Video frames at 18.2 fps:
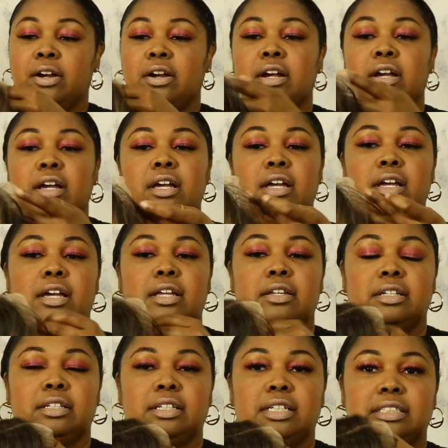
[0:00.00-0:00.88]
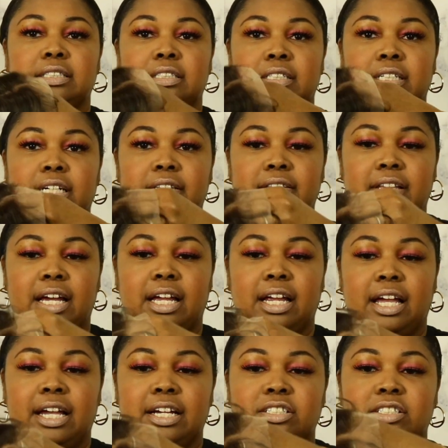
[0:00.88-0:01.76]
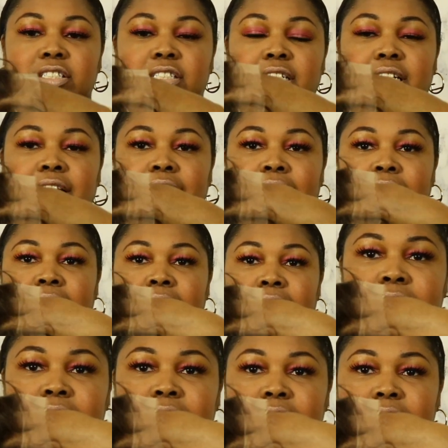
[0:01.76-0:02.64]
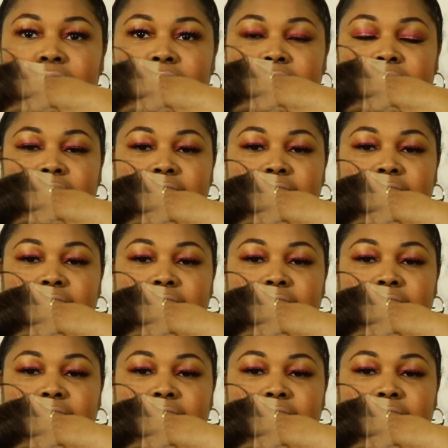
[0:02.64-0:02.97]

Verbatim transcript: And then let's look at that H D lace.